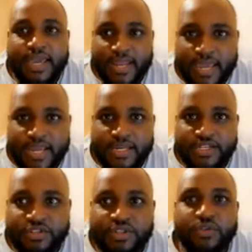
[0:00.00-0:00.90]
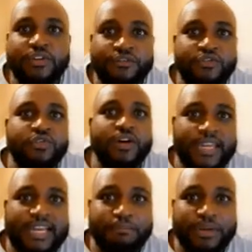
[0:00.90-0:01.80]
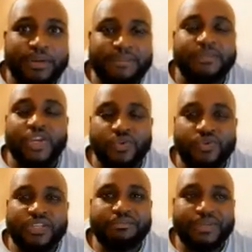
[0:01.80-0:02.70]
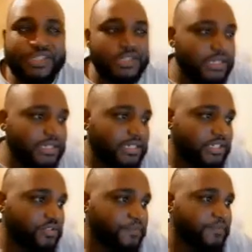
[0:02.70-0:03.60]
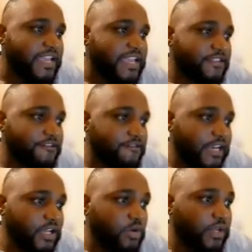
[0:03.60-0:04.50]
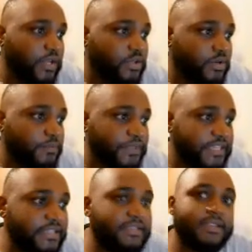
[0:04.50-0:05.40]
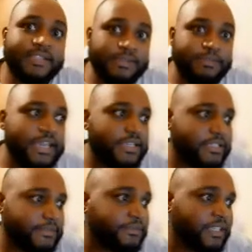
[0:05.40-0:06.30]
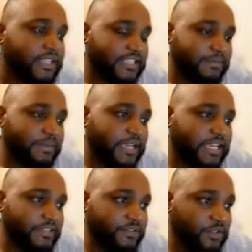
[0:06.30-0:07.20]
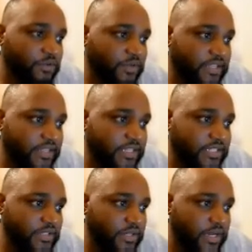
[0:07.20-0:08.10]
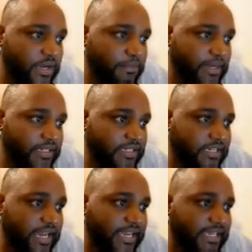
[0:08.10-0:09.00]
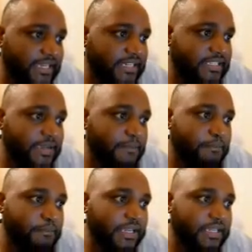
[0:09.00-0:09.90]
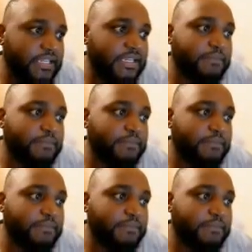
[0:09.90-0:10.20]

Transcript: an industry, or if you are a company within a particular industry. The final one though is the suppliers. The suppliers, if you look at this part here, again, is a bargaining